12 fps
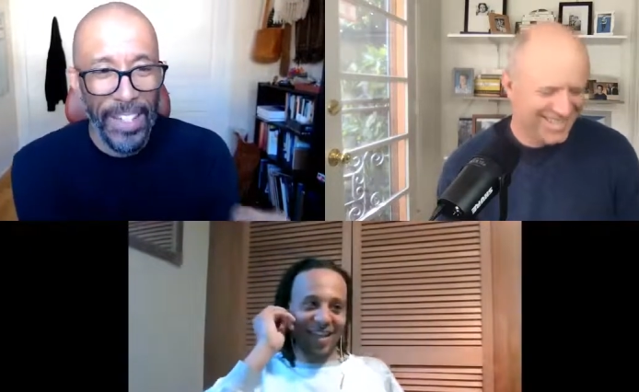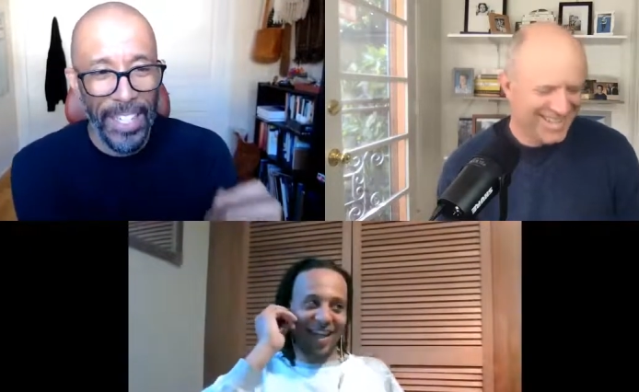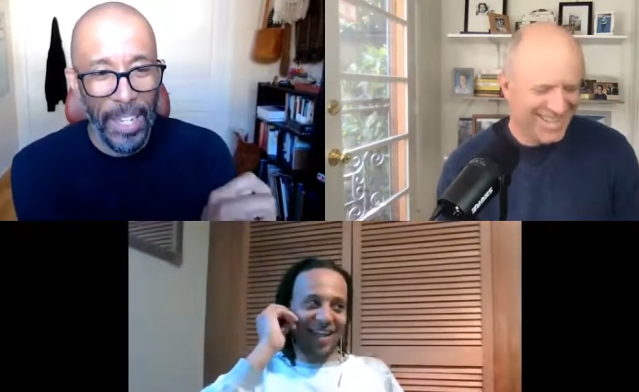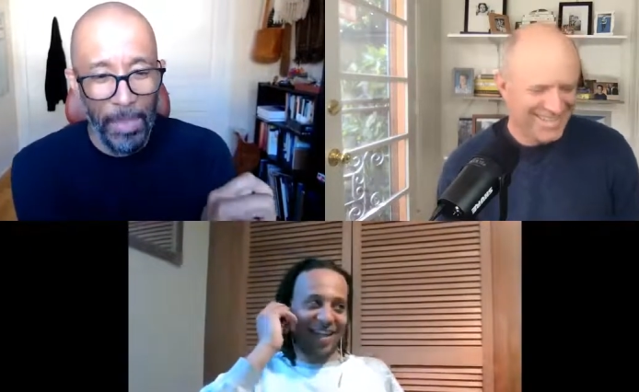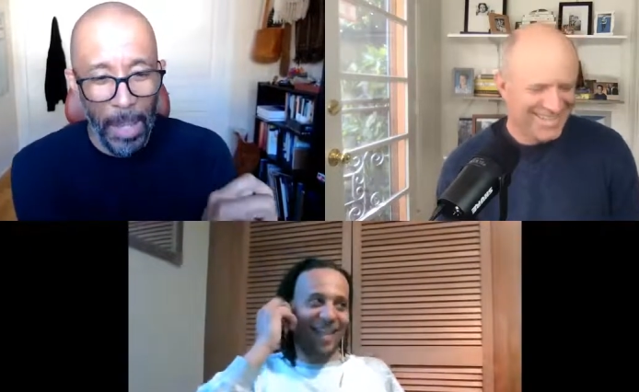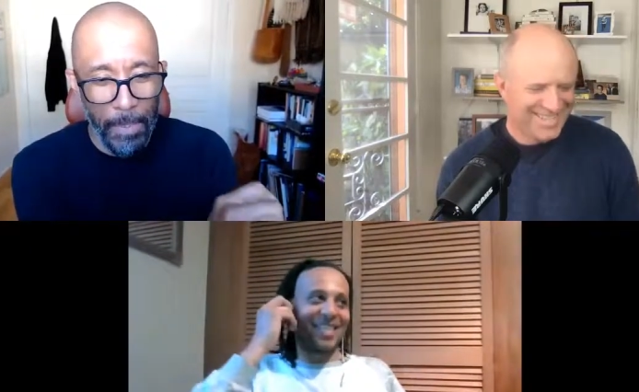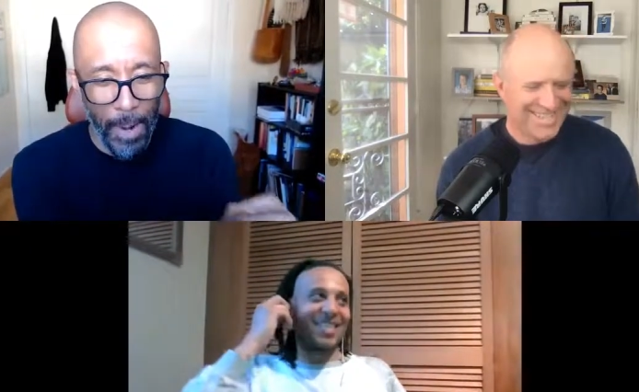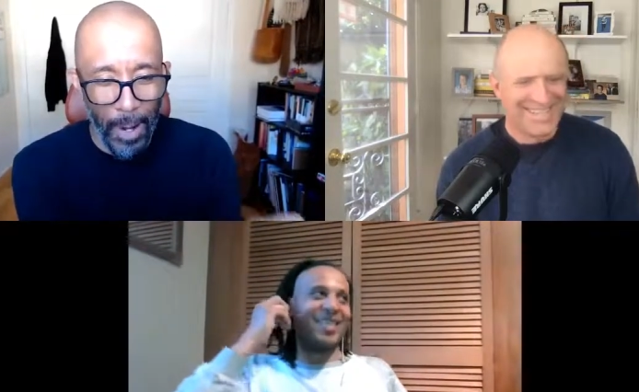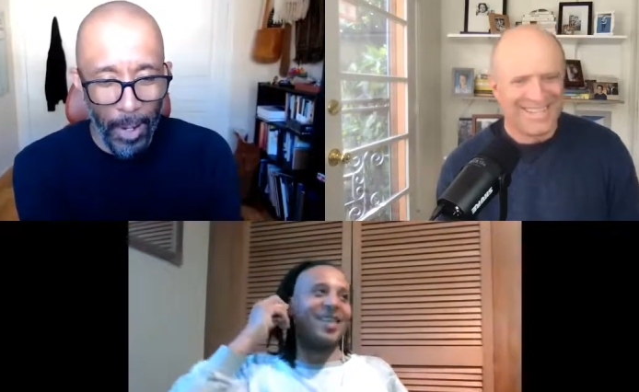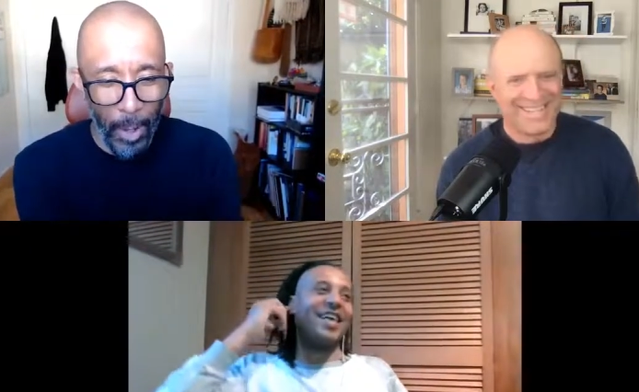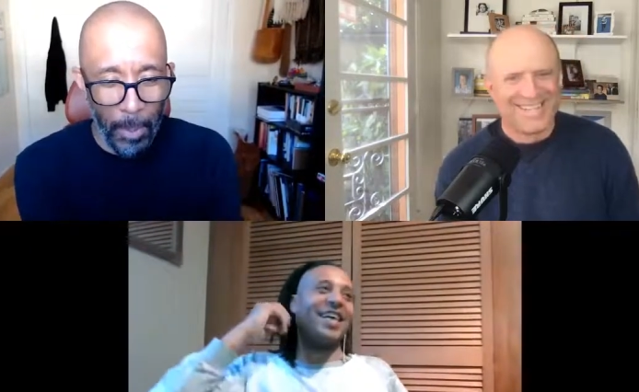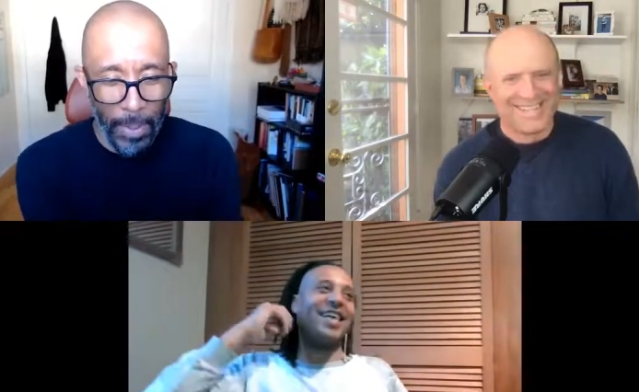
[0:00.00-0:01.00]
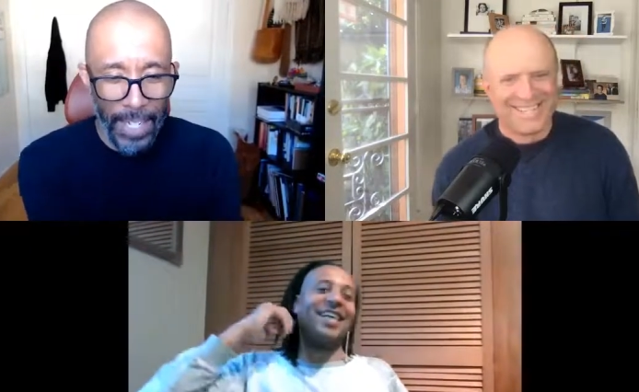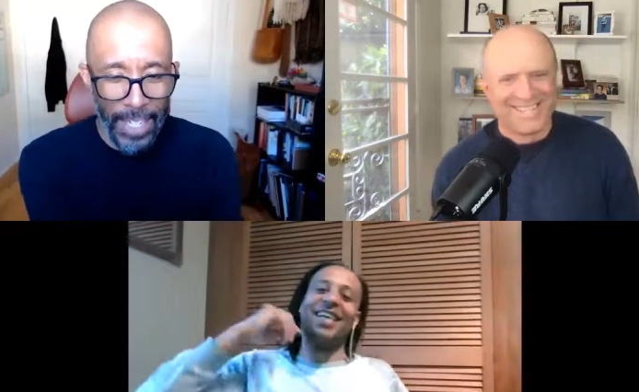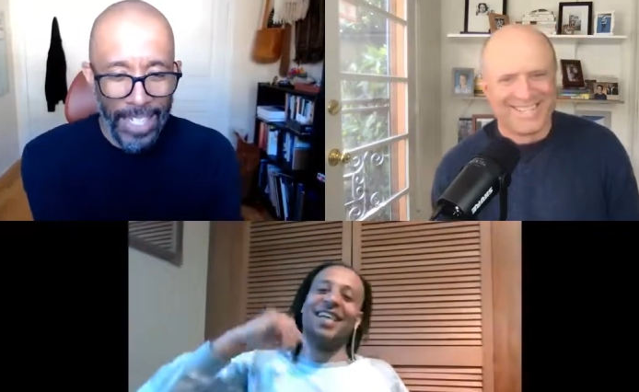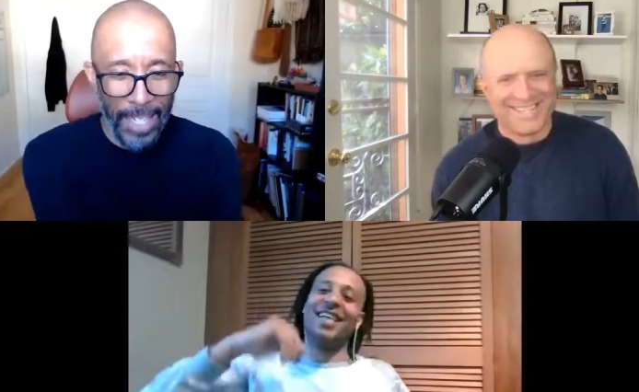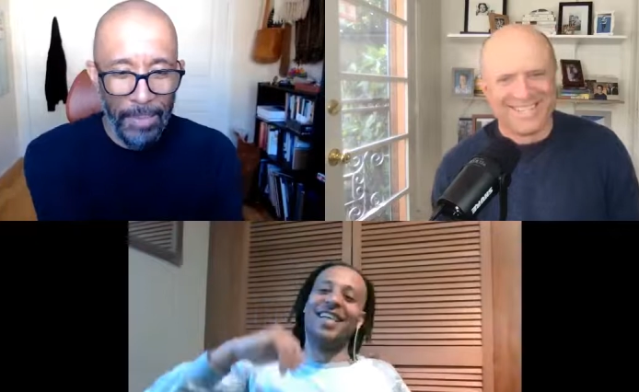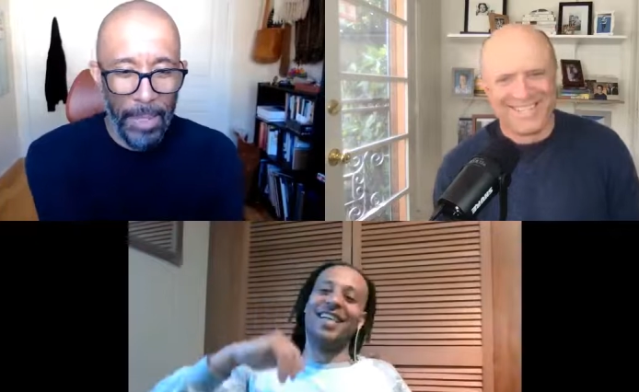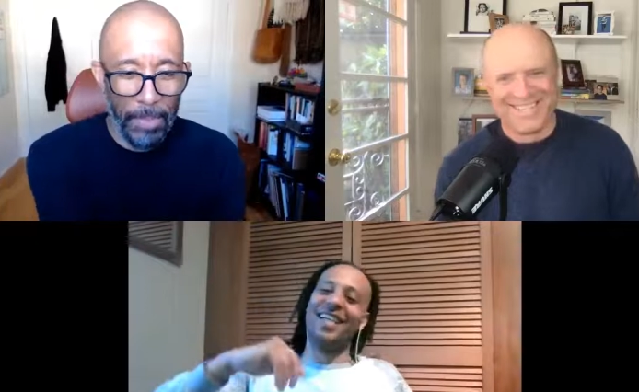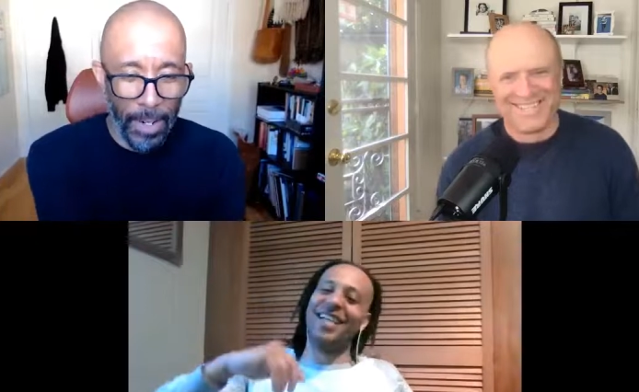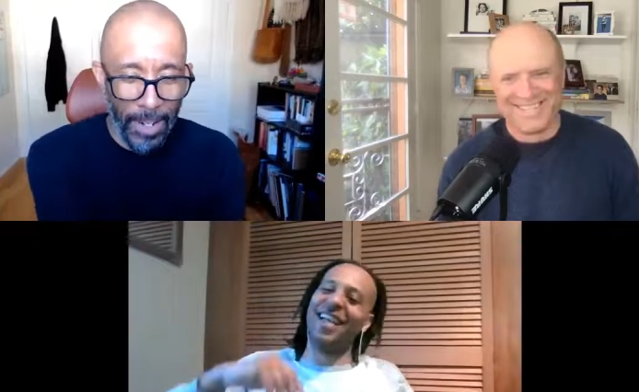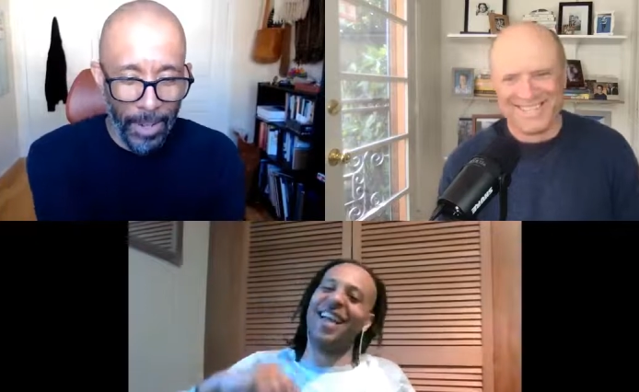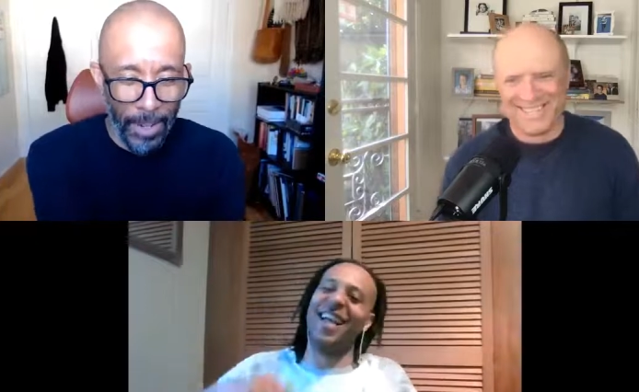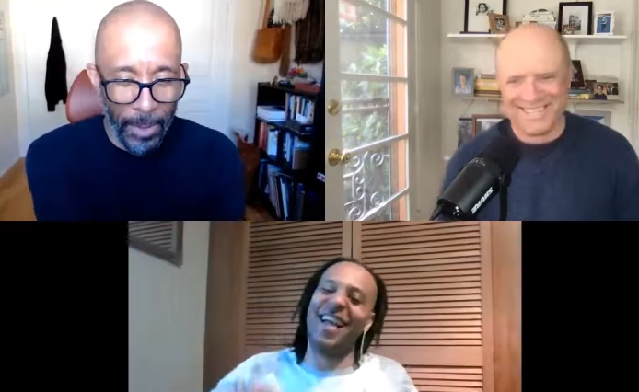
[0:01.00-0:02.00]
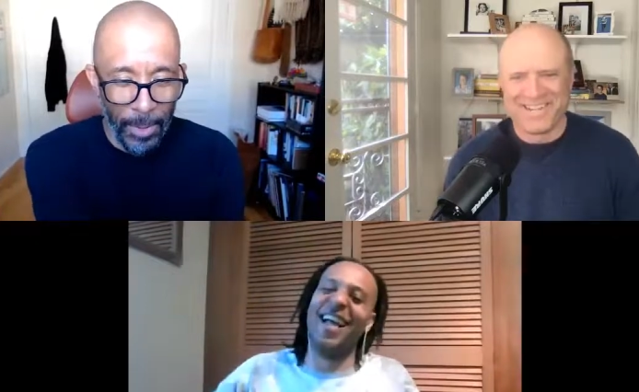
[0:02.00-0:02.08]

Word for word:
Speaker 1: like, Keep that bar low, thing. buddy. Keep that bar low.